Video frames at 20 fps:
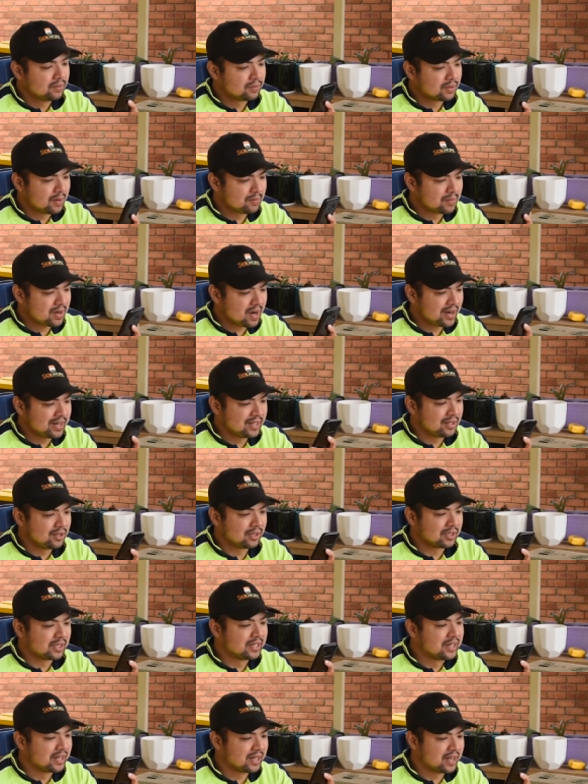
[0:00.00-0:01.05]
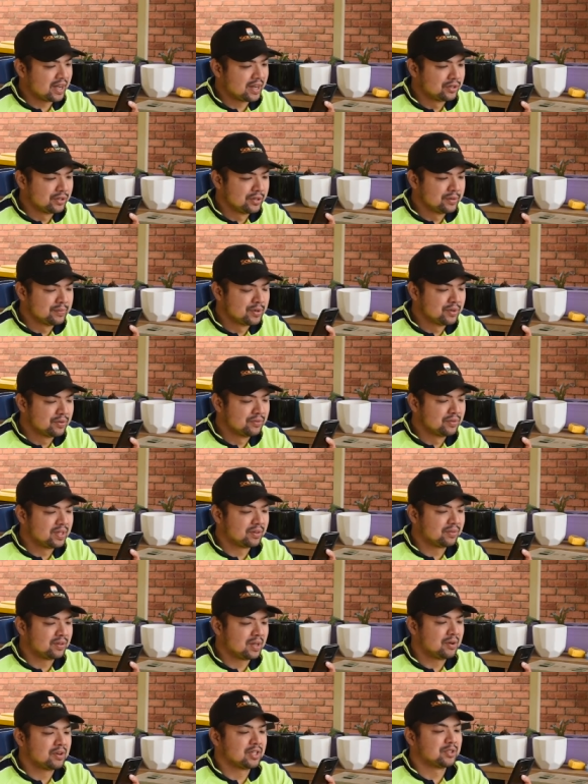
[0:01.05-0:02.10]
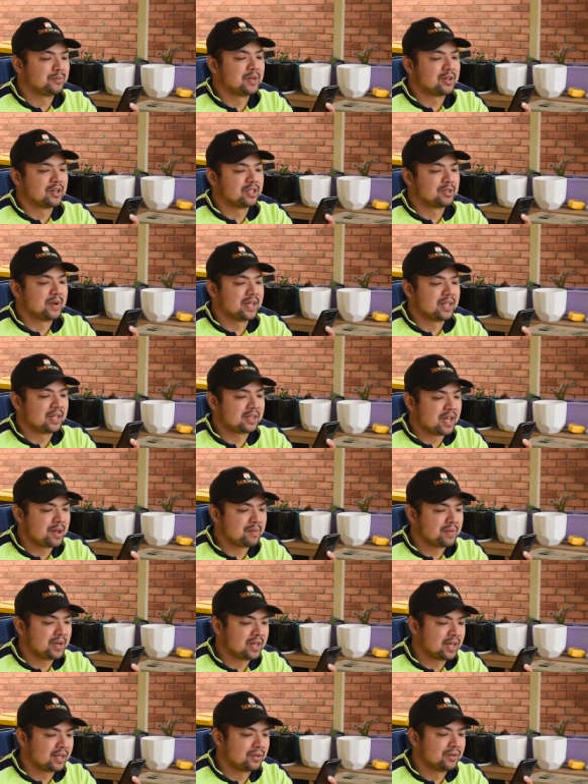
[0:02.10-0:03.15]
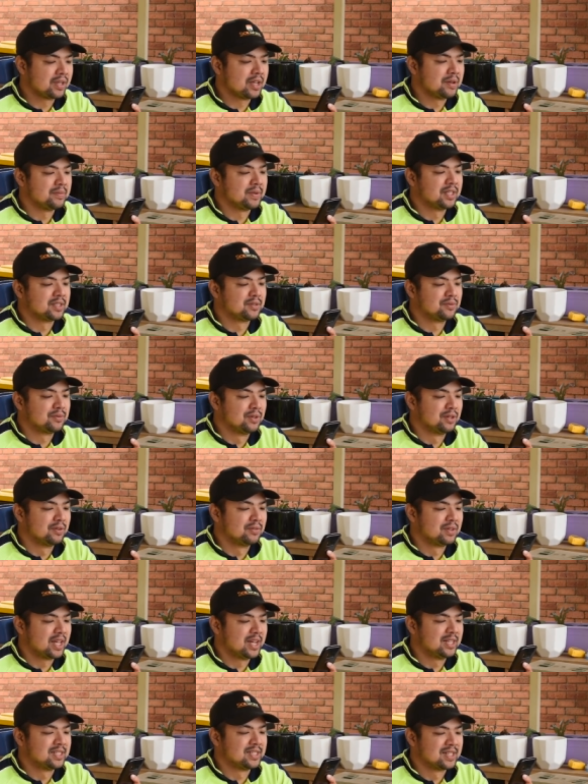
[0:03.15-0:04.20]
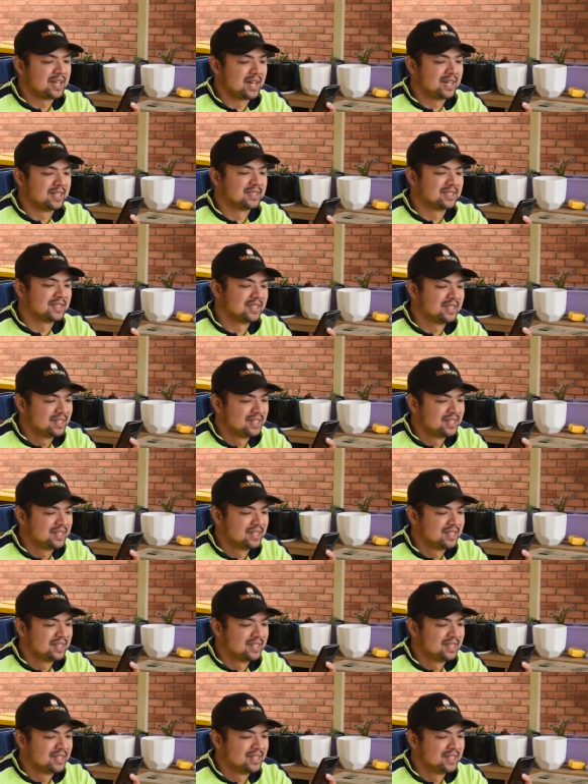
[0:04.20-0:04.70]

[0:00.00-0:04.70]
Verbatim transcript: From Karen Lottering, I remove the flowers because by the time I get to them, it's full of lice and ants.